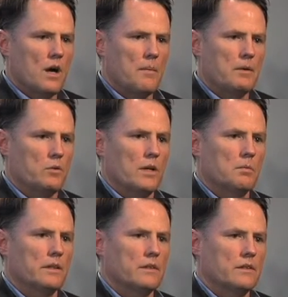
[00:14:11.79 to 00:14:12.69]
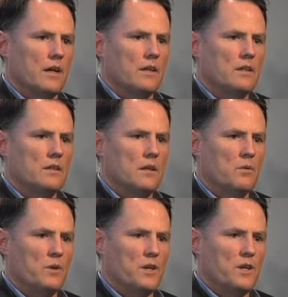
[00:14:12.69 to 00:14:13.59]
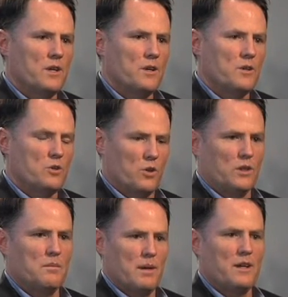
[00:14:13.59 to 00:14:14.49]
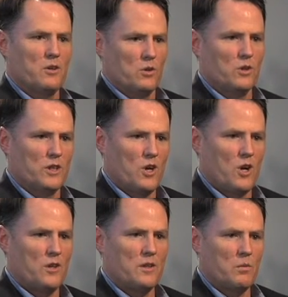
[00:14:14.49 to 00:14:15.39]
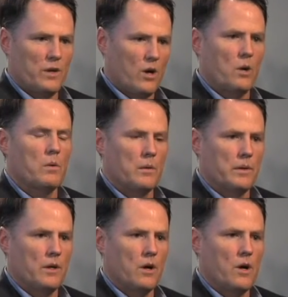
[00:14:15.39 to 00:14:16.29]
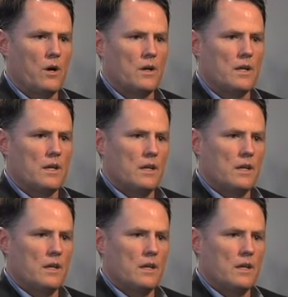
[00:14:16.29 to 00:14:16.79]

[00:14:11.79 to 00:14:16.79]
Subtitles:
I'm incredibly excited that we took the bet early on, that we are where we are,